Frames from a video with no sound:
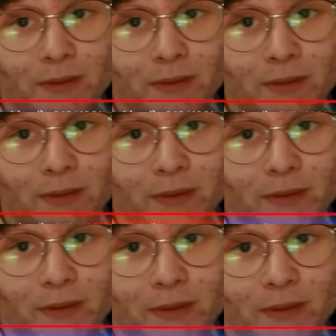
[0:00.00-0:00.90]

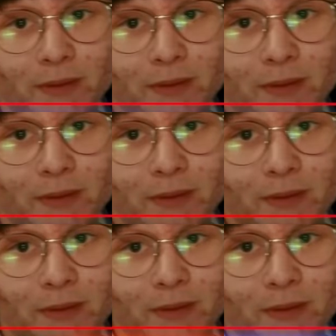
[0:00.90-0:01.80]

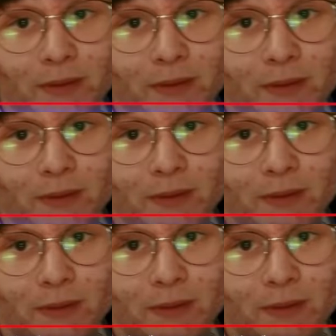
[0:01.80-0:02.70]

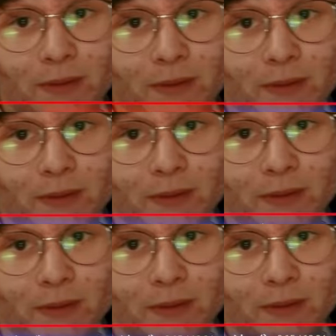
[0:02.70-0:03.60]

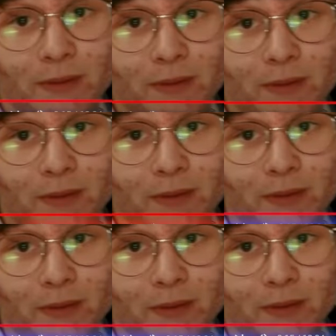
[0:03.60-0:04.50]

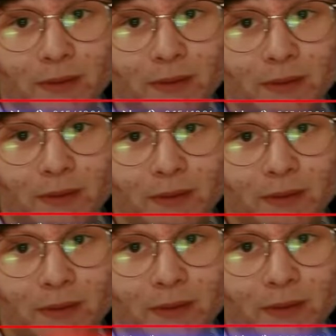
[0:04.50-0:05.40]

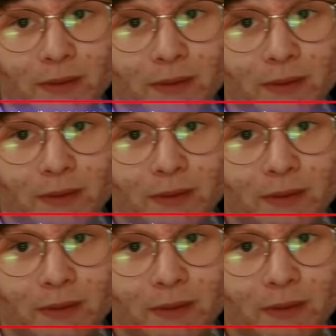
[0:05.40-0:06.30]

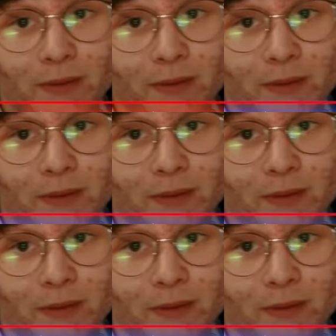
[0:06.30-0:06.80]
(silent)